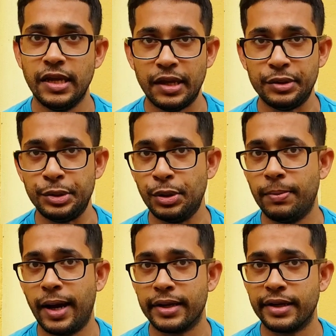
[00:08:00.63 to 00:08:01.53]
in your
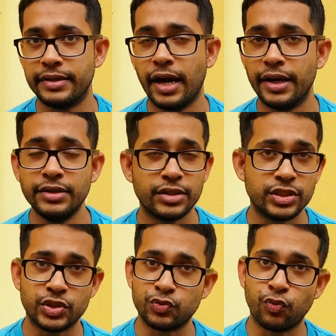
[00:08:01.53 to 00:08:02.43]
backyard garden. Nothing
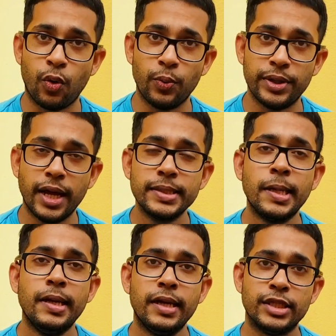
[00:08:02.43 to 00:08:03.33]
is wrong with that.
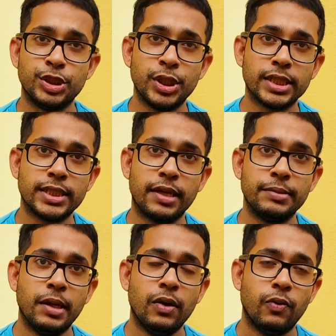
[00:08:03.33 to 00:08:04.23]
It's just that
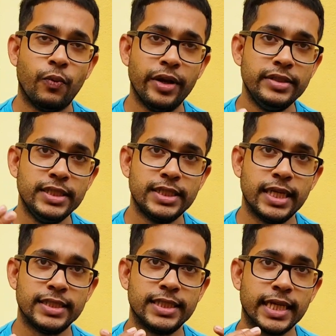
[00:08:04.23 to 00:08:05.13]
when these
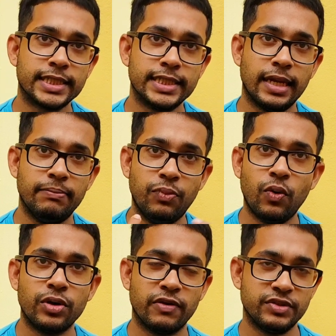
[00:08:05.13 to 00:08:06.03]
insects get
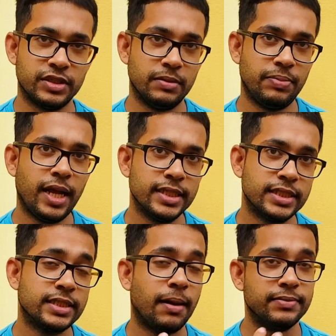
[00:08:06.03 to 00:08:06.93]
bored of certain plants,
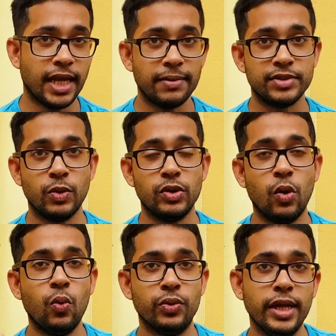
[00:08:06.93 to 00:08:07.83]
sometimes they will
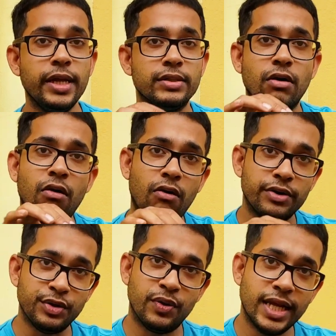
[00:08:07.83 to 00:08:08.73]
hone in on
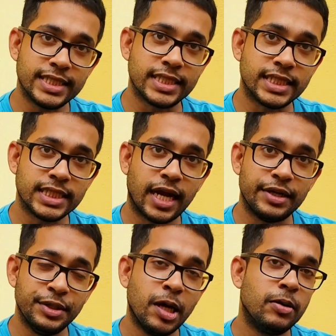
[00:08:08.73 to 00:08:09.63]
your lettuce.
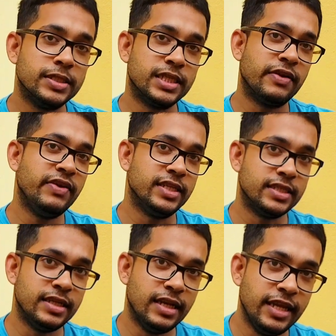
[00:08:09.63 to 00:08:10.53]
And now, instead of eating
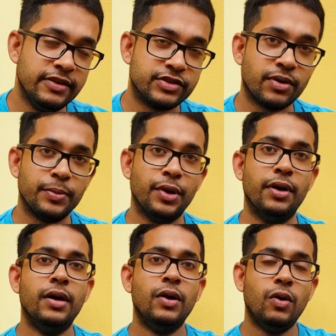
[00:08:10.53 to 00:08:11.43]
the leaves from your
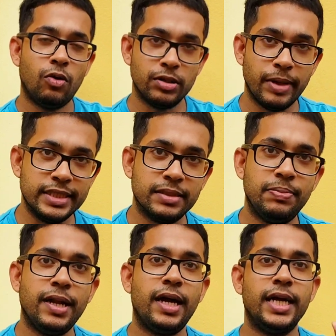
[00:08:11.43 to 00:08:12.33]
ornamental
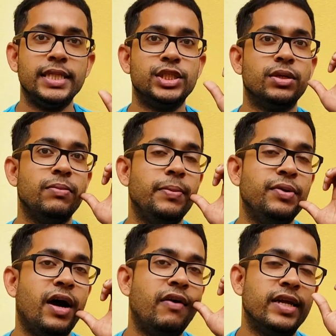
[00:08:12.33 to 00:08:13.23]
plants, or maybe you
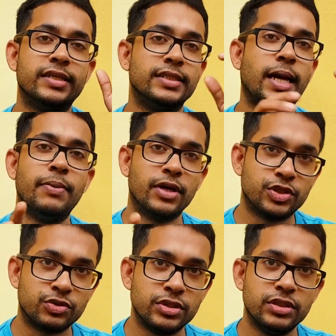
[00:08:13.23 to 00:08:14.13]
have like a zabuka
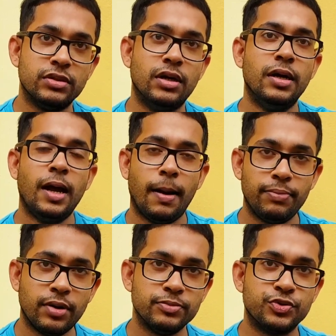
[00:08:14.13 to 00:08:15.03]
tree or a
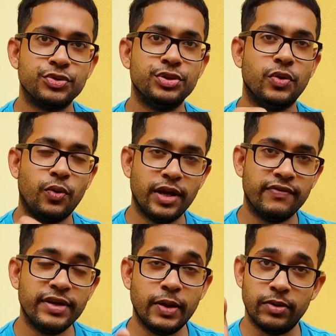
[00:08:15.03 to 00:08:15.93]
plum tree or
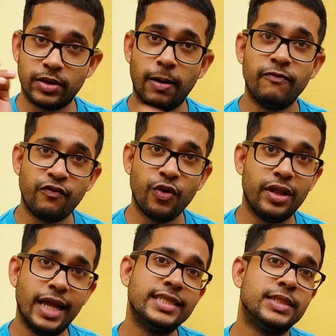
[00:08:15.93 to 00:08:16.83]
whatever, they will come for your
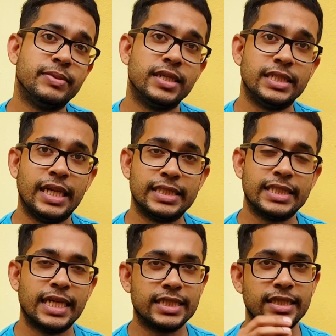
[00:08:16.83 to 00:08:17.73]
lettuce, because the lettuce
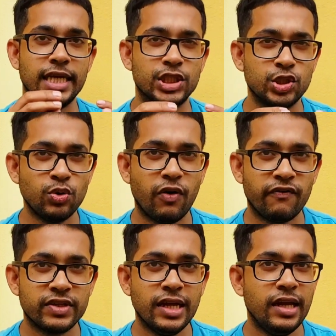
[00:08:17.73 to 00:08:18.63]
has nice, soft
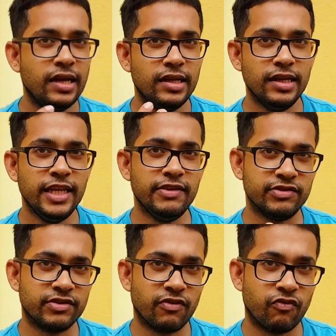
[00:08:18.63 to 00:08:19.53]

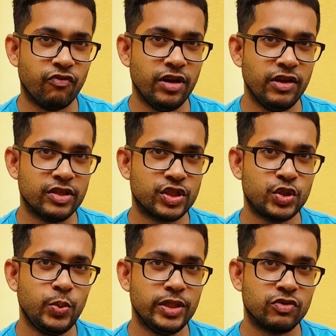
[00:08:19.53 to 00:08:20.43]
leaves, really
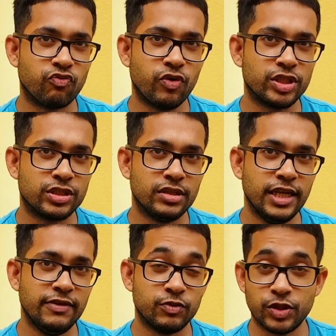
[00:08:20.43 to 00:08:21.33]
sweet, rich
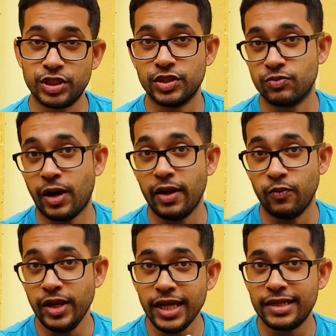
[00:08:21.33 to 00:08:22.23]
leaves, which is why
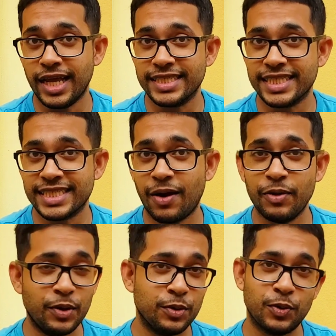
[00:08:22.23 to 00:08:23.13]
we eat lettuce and we
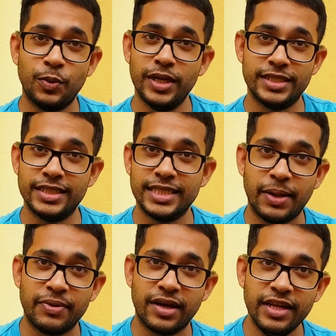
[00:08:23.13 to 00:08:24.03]
don't go eating the
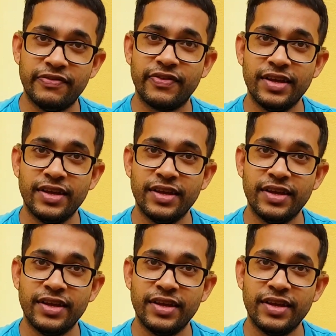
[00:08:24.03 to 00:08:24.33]
zabuka leaf,